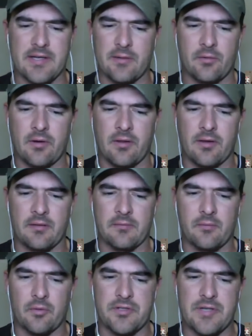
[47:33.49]
One of the
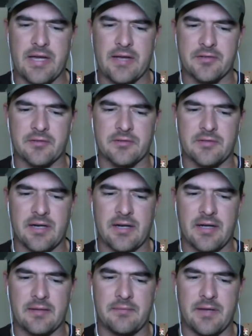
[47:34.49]
worst nationals that
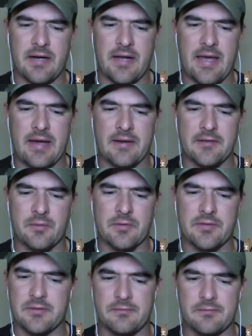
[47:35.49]
I that I had. I just
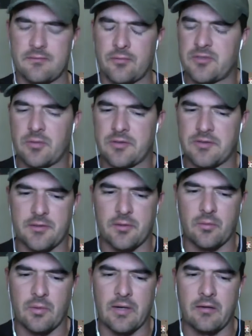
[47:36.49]
wasn't just wasn't doing
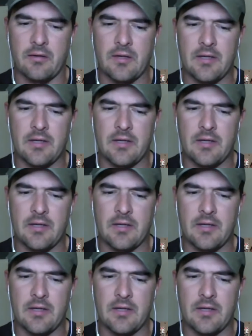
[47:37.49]
well.